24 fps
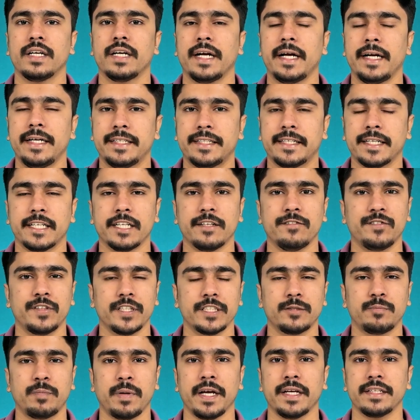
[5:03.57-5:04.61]
Instead of
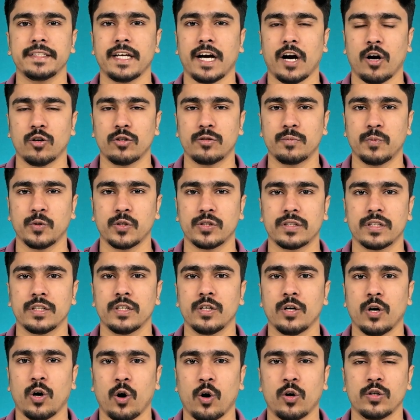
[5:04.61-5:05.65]
displaying the output
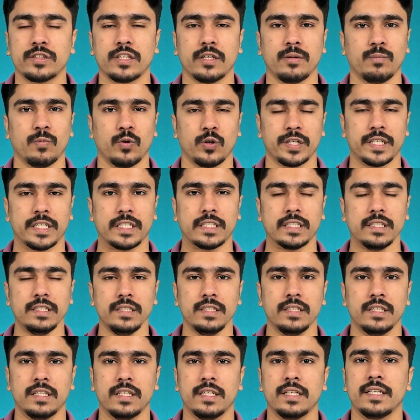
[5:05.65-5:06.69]
on the monitor,
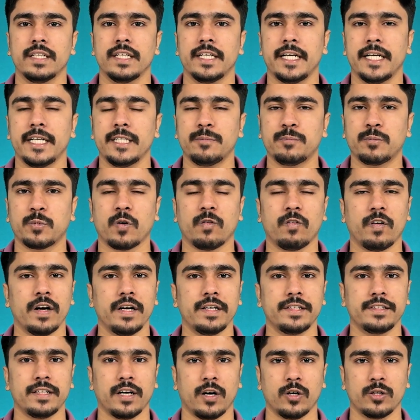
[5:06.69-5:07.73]
it
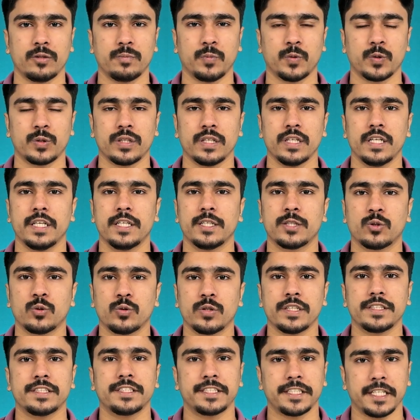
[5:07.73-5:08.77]
provides the output to
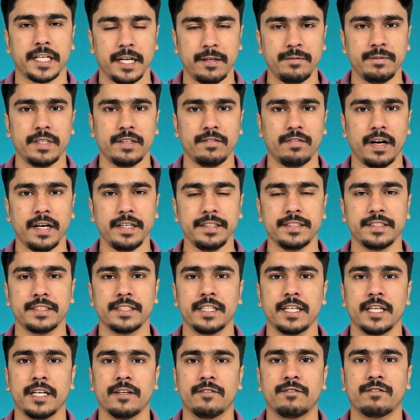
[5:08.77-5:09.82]
the same device
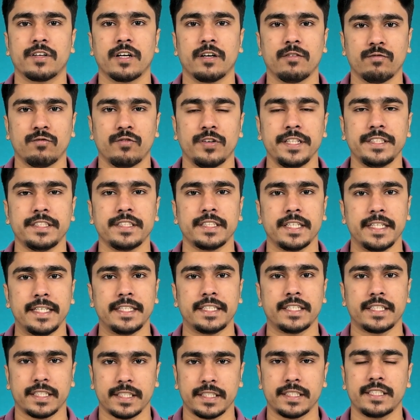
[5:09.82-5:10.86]
from which
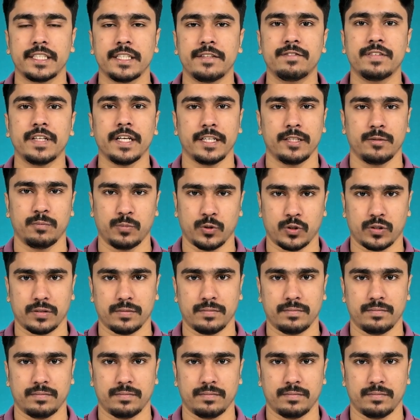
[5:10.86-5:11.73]
it received the input.